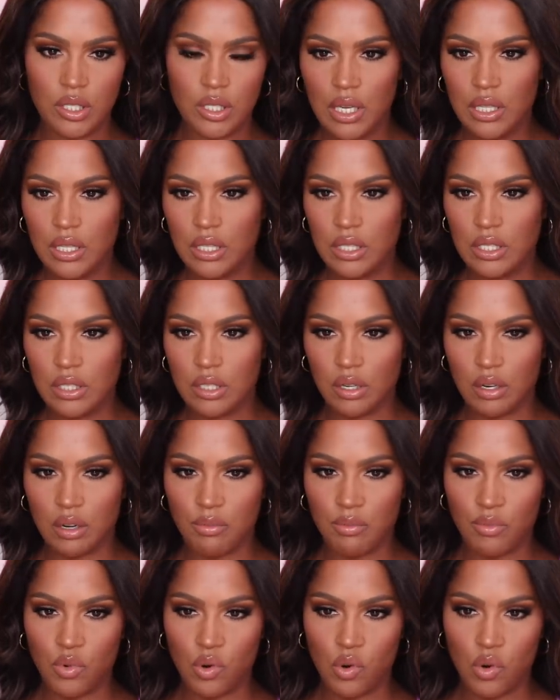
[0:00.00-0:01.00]
and these
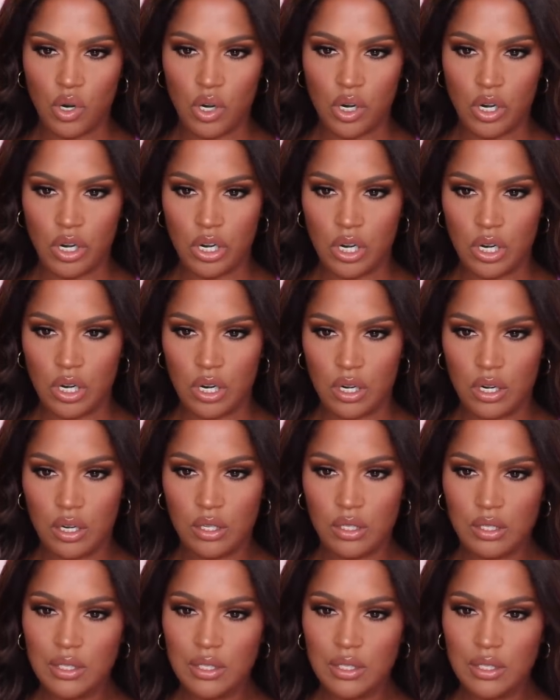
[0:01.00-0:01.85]
are more,